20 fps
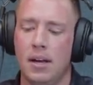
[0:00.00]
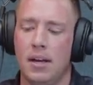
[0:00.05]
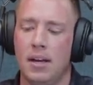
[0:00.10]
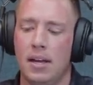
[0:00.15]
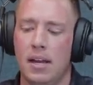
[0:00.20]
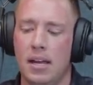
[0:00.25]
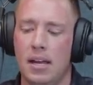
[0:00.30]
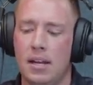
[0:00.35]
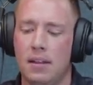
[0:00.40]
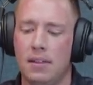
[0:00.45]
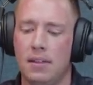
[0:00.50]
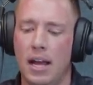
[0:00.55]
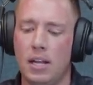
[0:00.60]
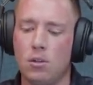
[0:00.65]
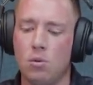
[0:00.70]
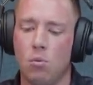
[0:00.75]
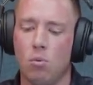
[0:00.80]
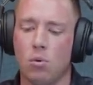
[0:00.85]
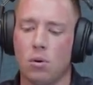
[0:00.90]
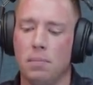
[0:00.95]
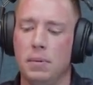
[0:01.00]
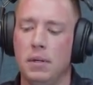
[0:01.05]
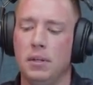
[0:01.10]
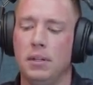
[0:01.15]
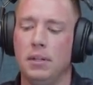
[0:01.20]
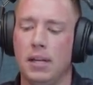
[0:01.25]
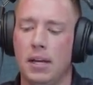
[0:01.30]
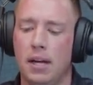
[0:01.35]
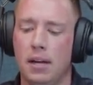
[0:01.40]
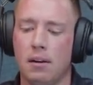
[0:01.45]
And that's what we're
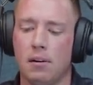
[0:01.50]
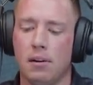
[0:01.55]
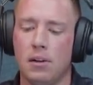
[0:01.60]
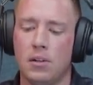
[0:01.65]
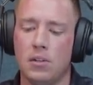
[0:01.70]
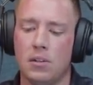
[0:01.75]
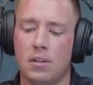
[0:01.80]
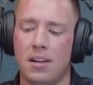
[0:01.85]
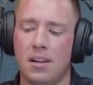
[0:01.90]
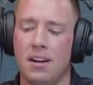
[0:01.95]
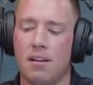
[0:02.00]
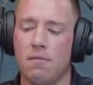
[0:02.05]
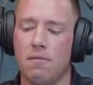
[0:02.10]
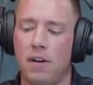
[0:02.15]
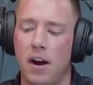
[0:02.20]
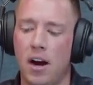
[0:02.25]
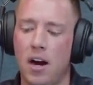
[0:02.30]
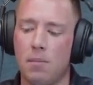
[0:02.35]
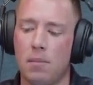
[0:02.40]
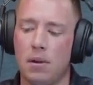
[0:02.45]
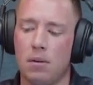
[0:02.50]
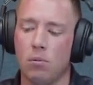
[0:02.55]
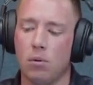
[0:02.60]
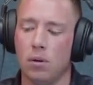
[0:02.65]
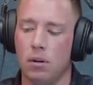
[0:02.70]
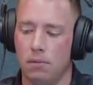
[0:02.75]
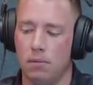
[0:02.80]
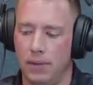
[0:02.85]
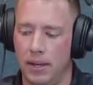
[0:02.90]
building here, is an environment where,